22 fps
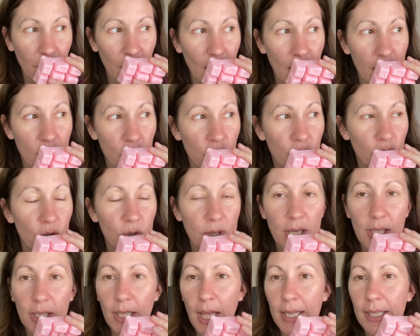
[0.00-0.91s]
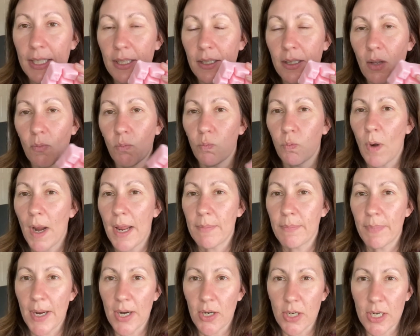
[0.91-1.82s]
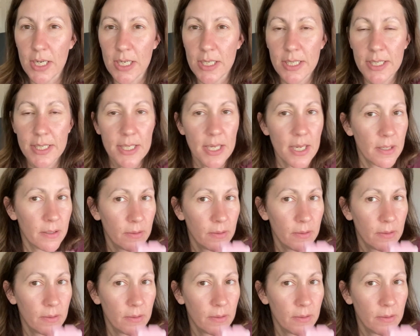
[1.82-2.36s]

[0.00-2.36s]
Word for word: You do get like the red berries